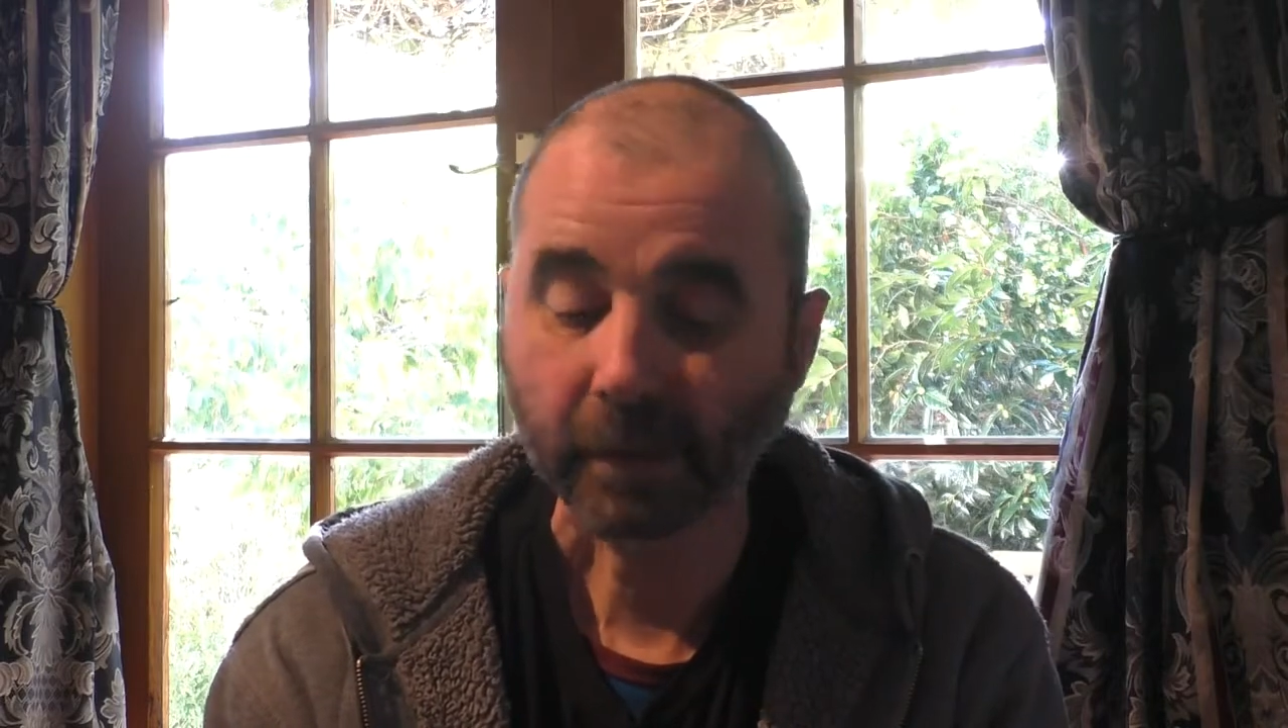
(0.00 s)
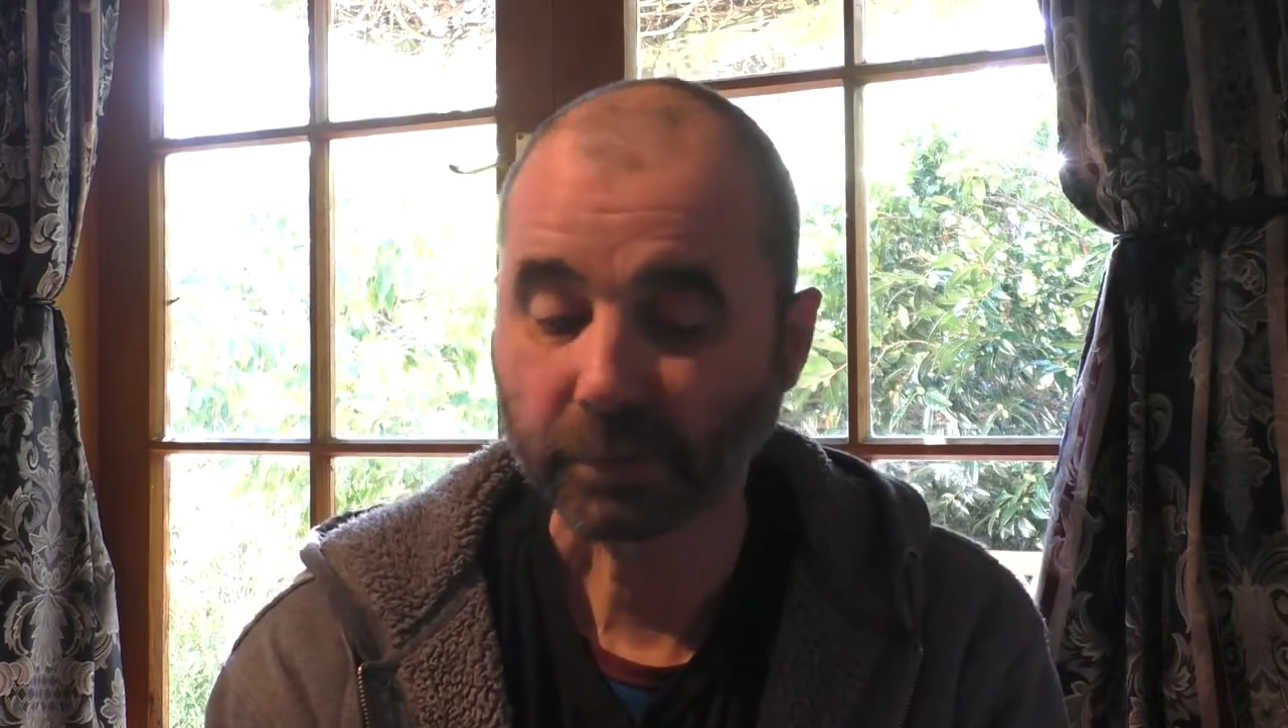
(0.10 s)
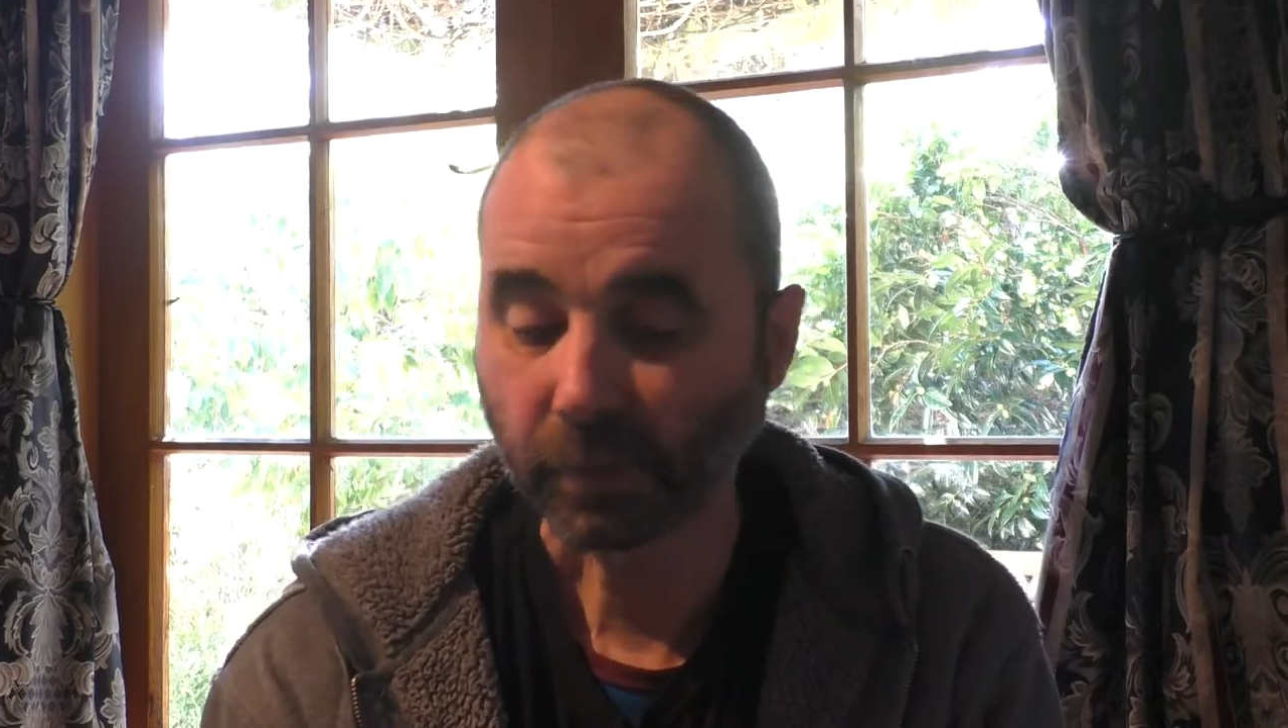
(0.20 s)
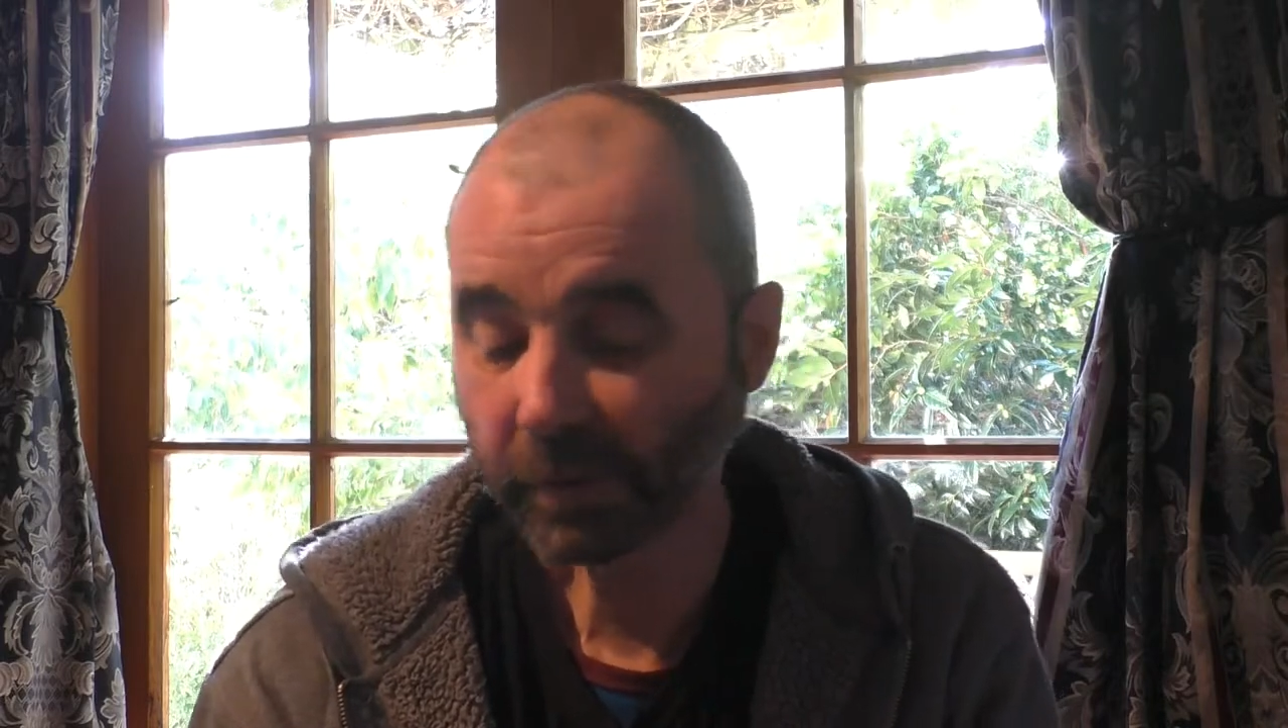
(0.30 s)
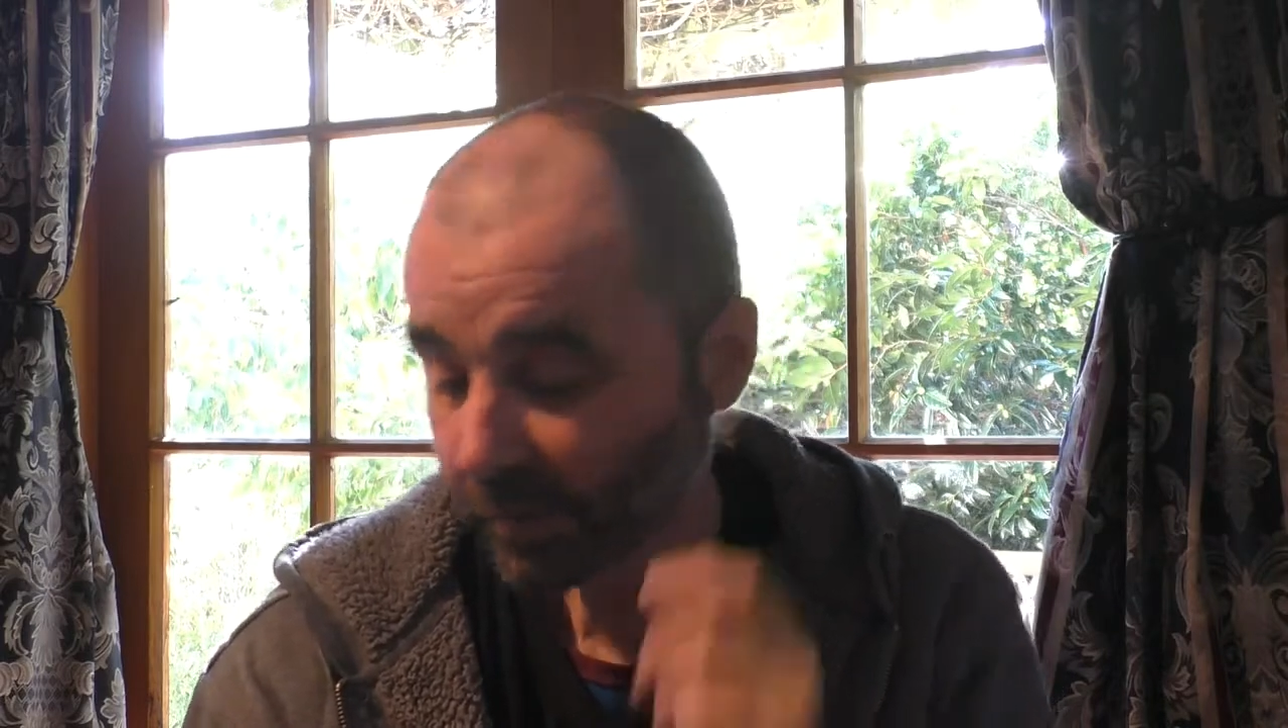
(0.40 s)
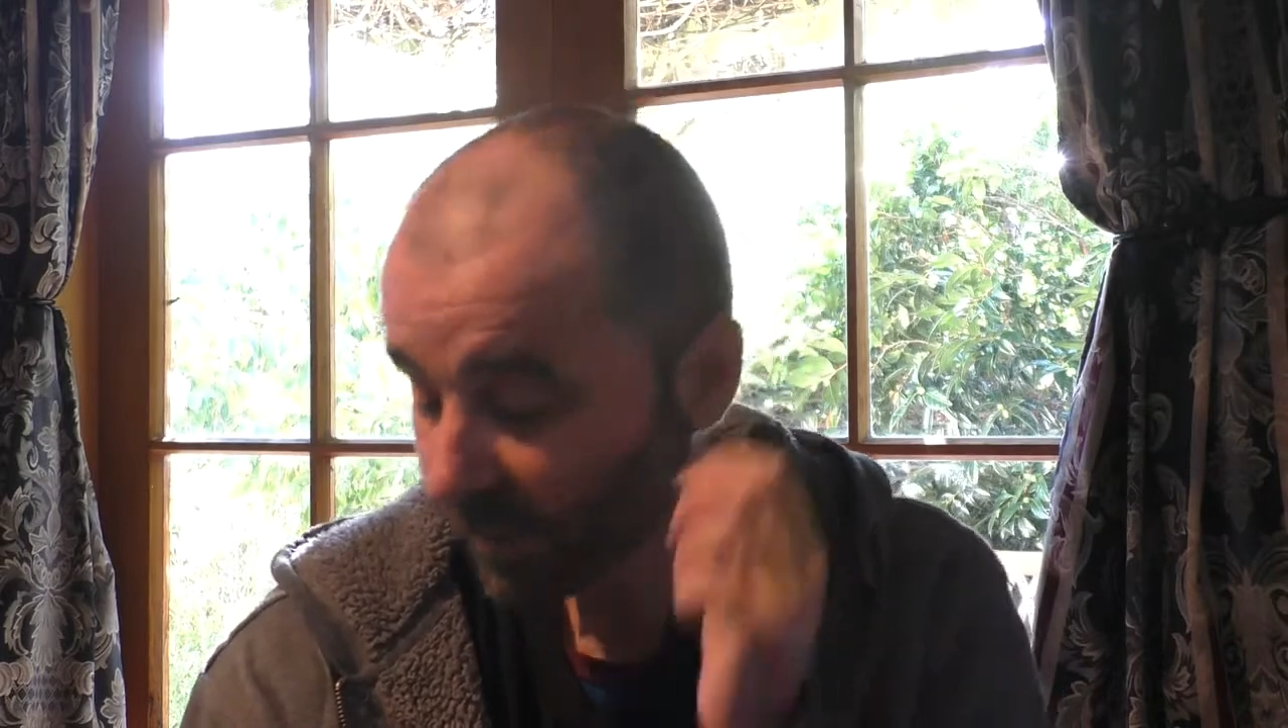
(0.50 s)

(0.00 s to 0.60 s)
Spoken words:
I was working